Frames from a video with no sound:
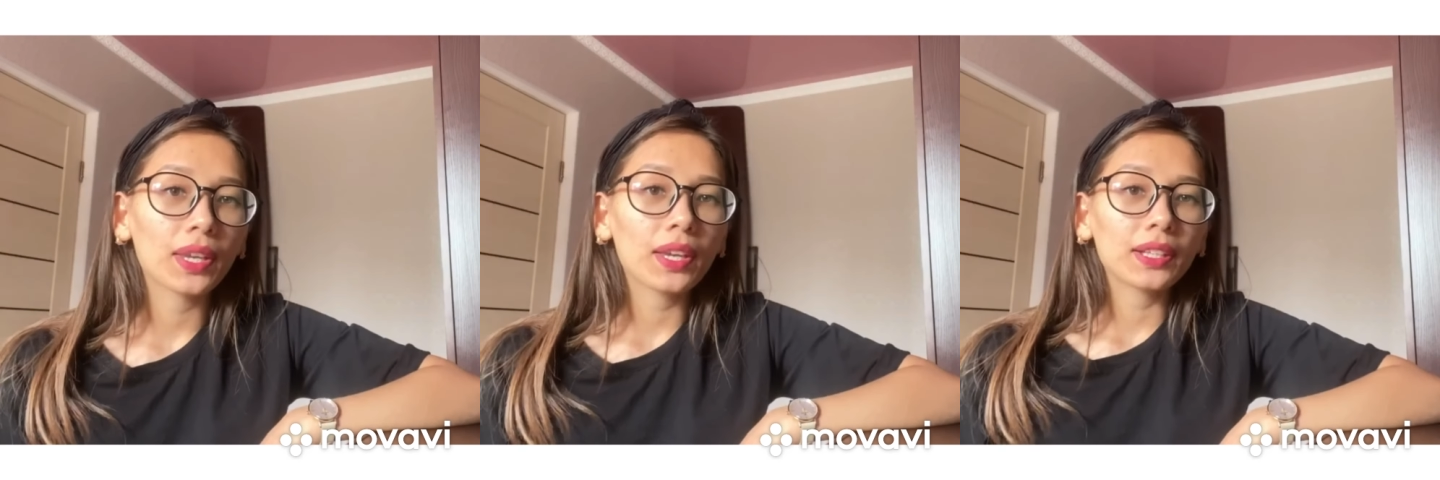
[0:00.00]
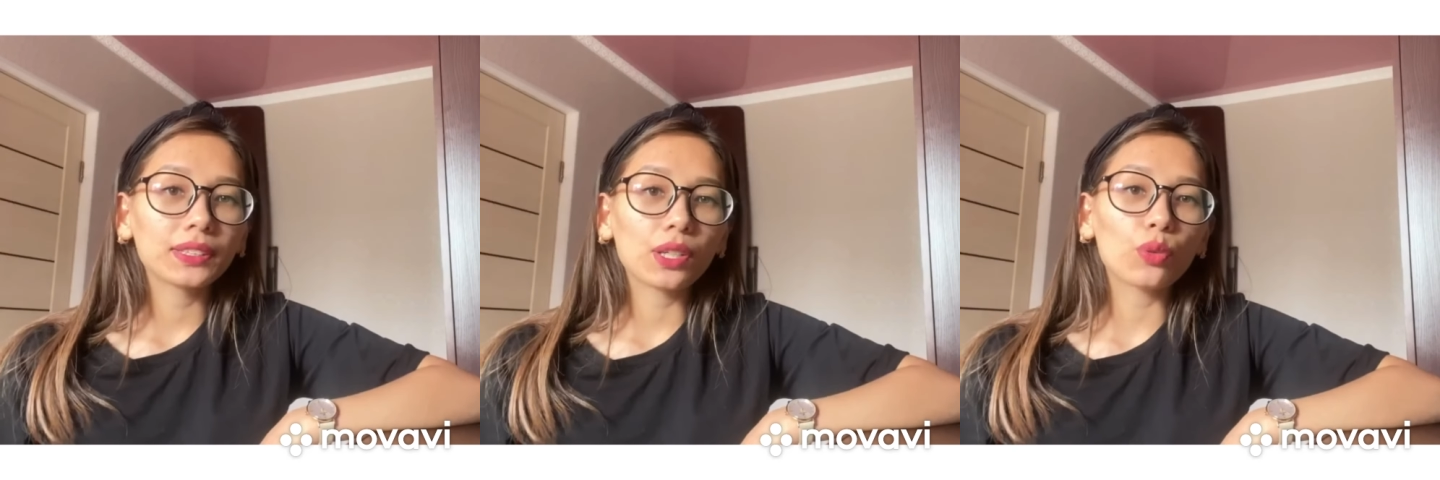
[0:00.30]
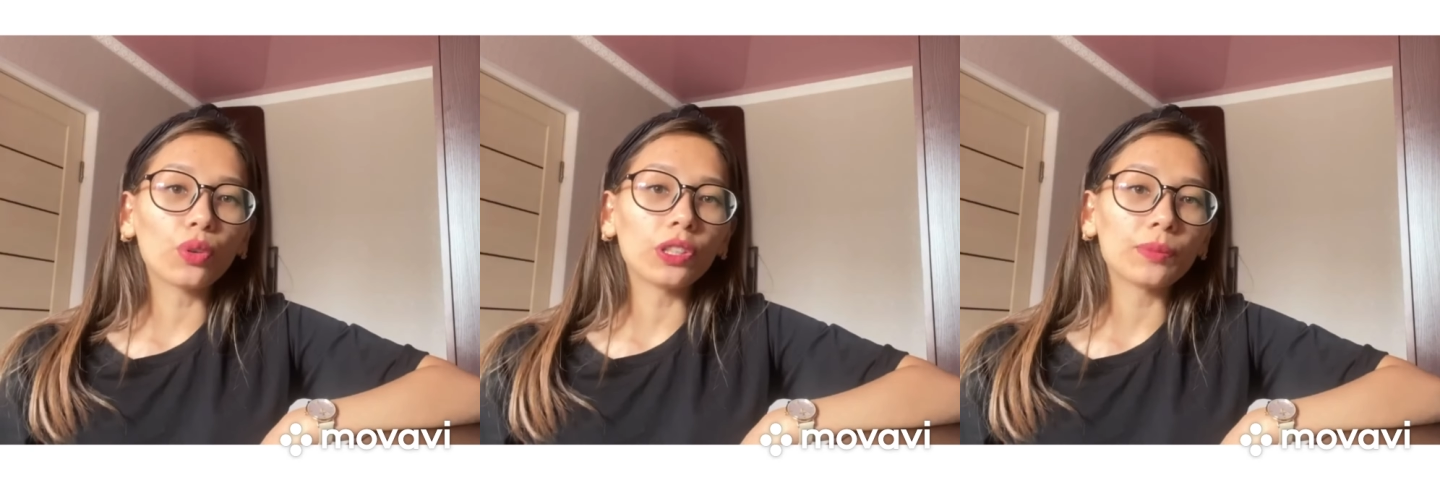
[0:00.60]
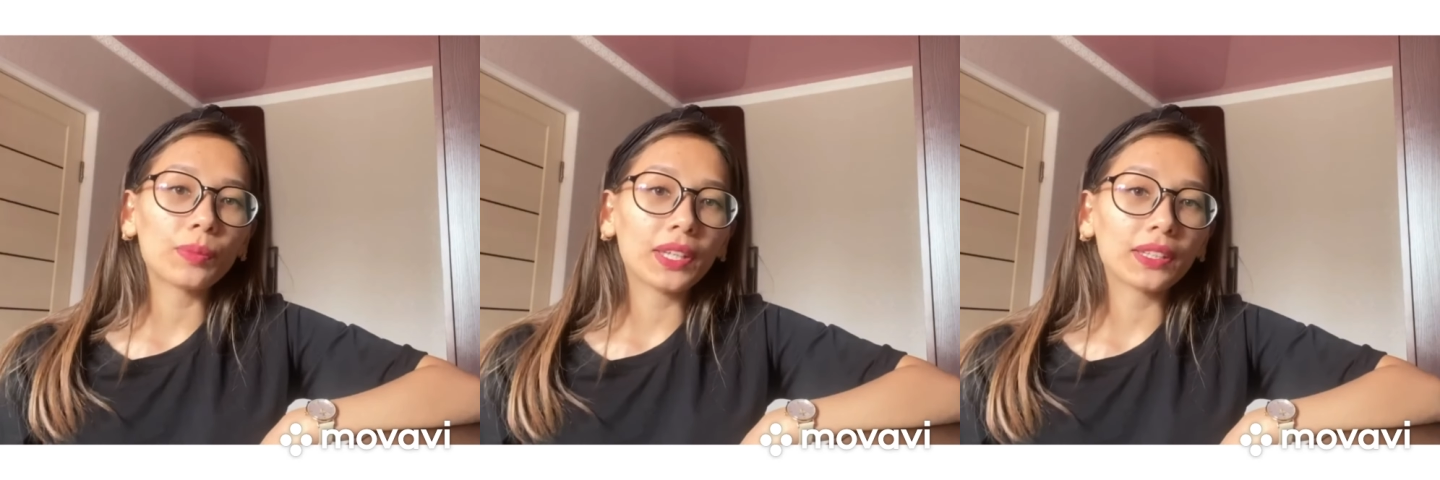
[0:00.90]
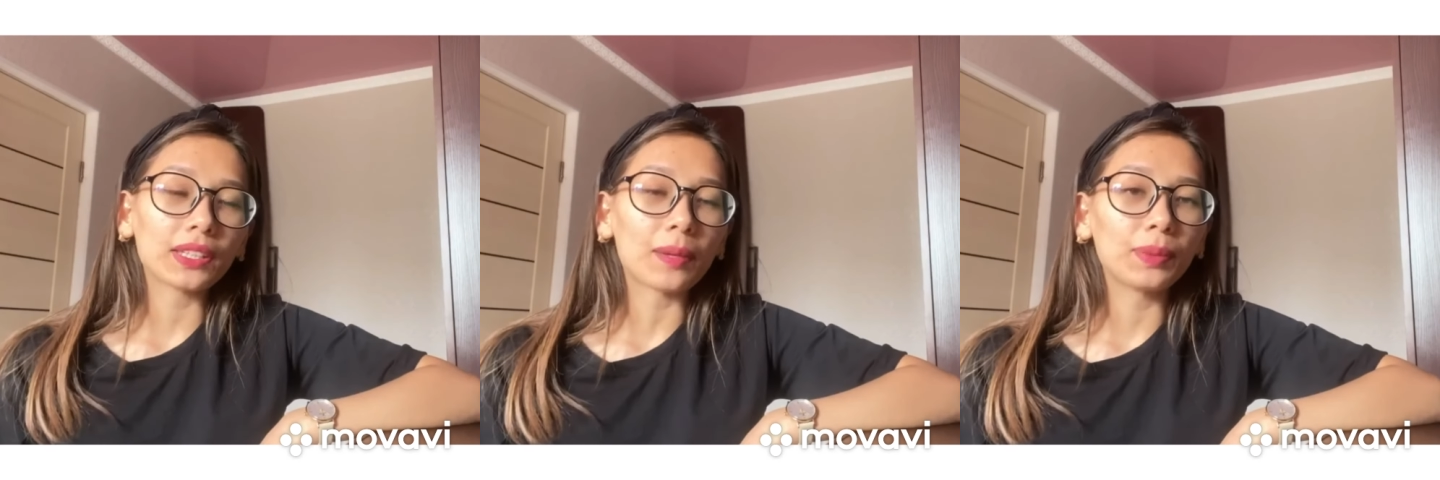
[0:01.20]
The Google Meet
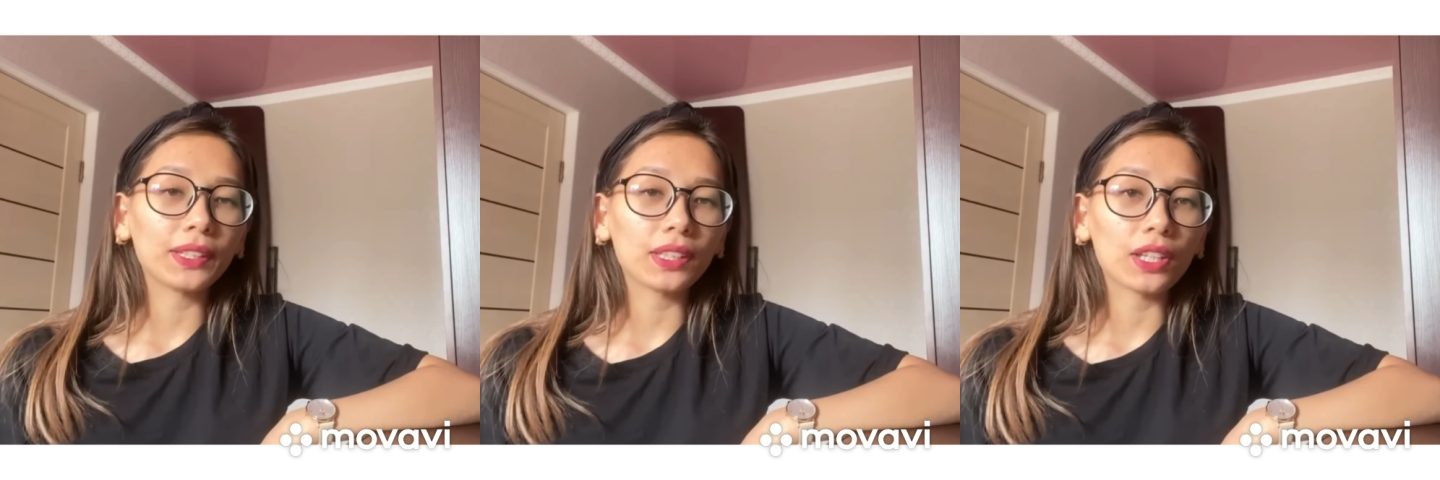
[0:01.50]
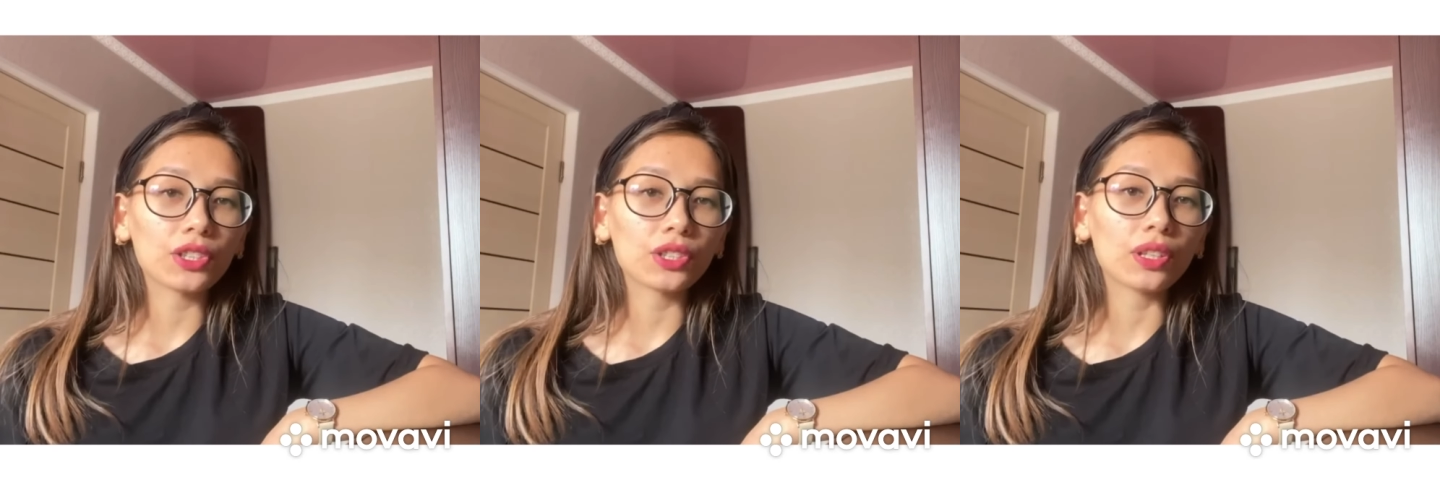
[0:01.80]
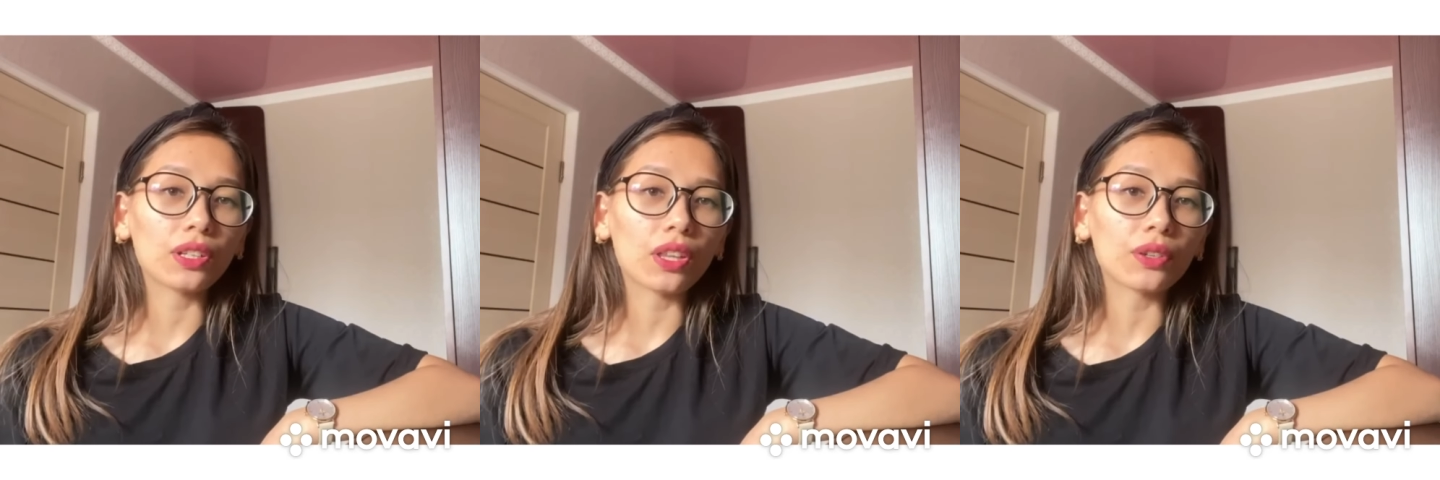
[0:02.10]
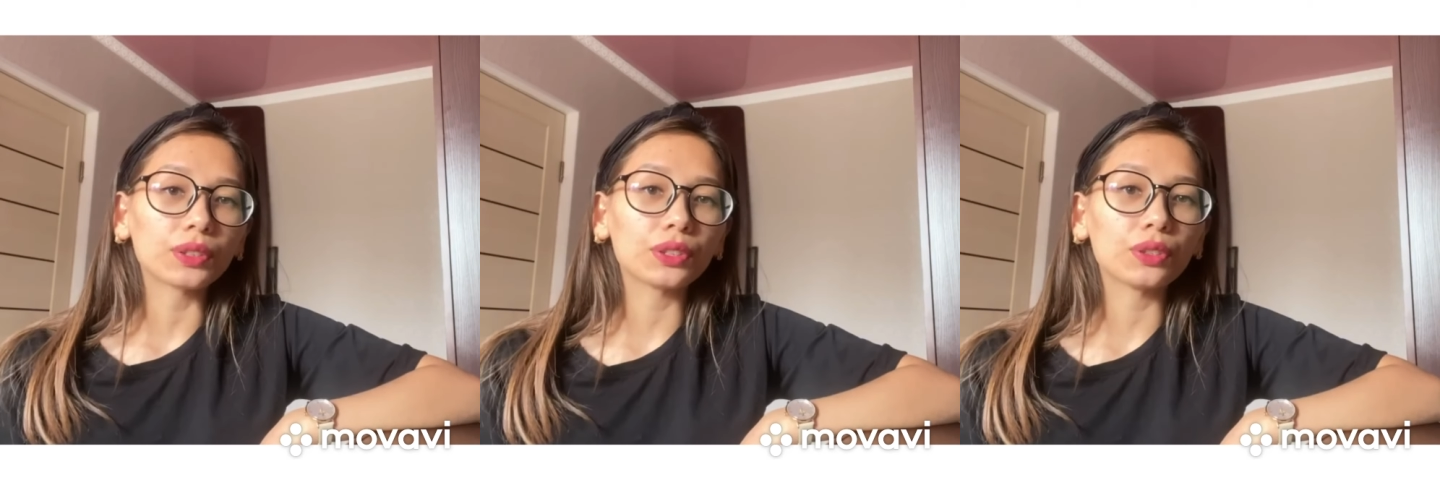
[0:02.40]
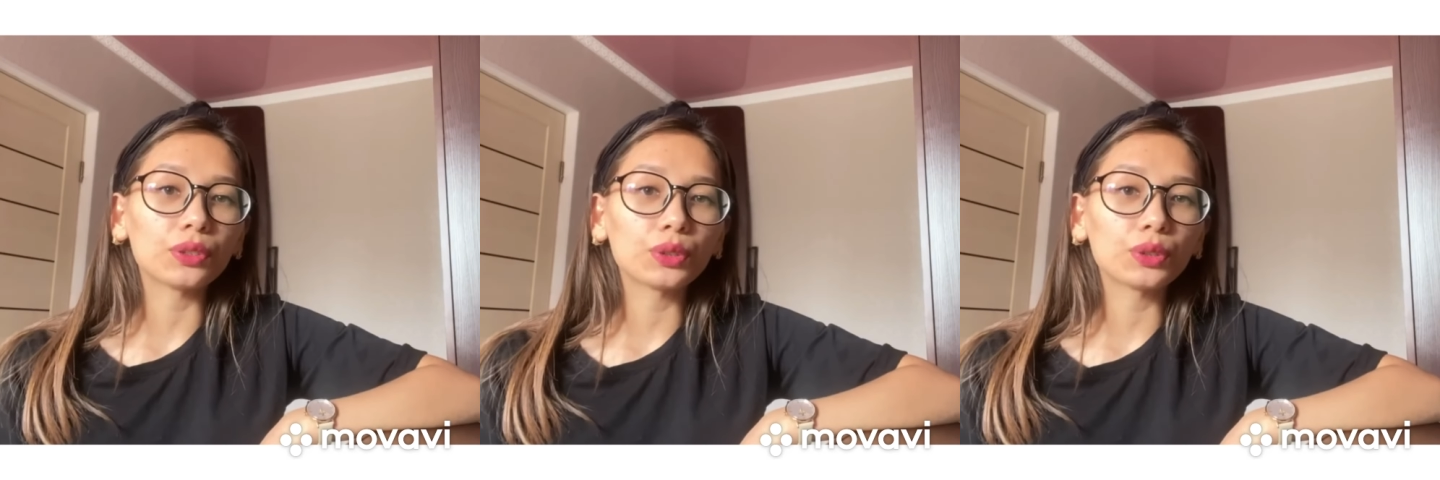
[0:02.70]
application allows you